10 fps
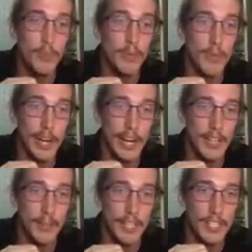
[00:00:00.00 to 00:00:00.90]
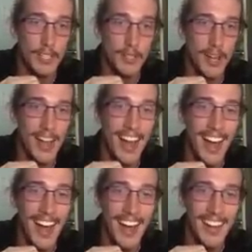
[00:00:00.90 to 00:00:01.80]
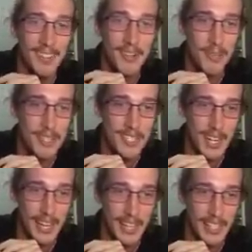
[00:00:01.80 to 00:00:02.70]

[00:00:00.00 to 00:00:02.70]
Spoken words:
Brandon makes a crucial mistake.